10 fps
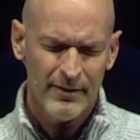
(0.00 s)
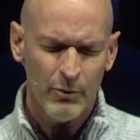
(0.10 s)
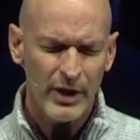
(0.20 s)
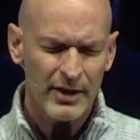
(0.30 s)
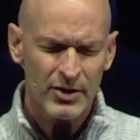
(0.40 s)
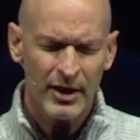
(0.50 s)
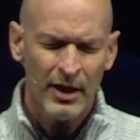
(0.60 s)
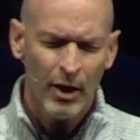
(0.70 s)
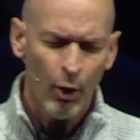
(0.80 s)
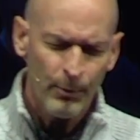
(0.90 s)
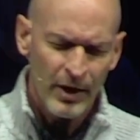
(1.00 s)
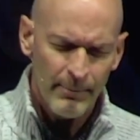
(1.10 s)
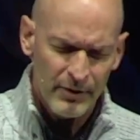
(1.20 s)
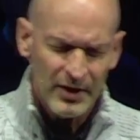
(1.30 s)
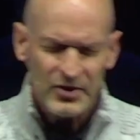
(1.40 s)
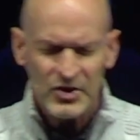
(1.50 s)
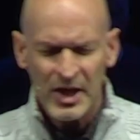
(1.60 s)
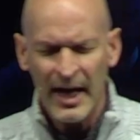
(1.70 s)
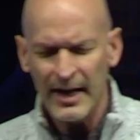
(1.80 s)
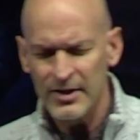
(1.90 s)
We get to open up these
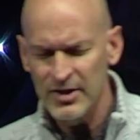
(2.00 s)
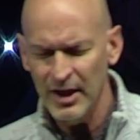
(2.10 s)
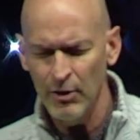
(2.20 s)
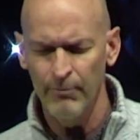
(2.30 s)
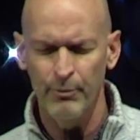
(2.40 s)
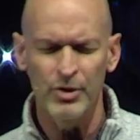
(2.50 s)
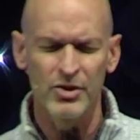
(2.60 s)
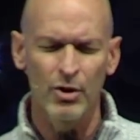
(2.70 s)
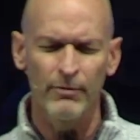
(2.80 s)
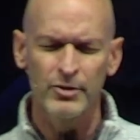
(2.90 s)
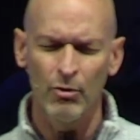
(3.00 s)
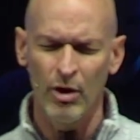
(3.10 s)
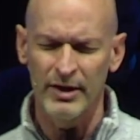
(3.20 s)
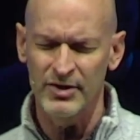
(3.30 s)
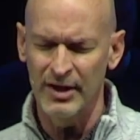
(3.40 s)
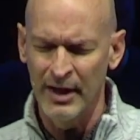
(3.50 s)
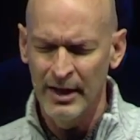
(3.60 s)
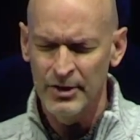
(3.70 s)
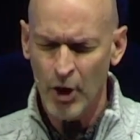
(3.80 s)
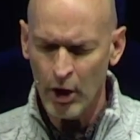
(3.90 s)
texts that you've preserved to us, that
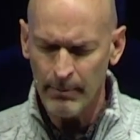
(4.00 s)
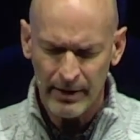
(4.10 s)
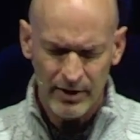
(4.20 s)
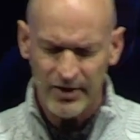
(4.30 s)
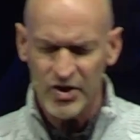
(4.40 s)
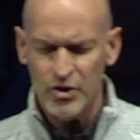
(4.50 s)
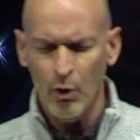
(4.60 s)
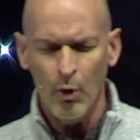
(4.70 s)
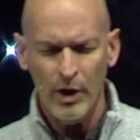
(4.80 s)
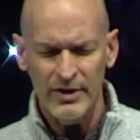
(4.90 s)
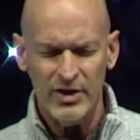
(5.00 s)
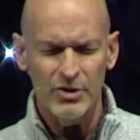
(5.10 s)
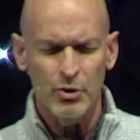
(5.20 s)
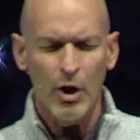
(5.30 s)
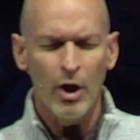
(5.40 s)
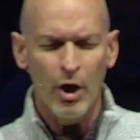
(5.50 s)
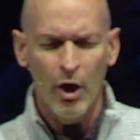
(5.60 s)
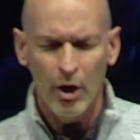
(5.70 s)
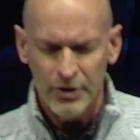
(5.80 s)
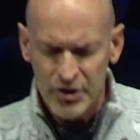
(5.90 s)
talk about these stories, that draw our
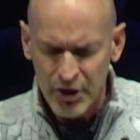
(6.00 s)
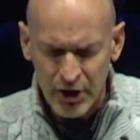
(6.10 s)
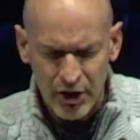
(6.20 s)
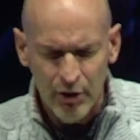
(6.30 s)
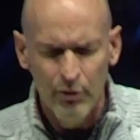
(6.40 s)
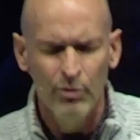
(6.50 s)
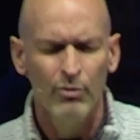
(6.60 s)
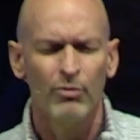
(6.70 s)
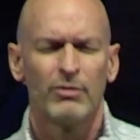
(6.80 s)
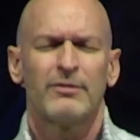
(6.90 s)
hearts to you.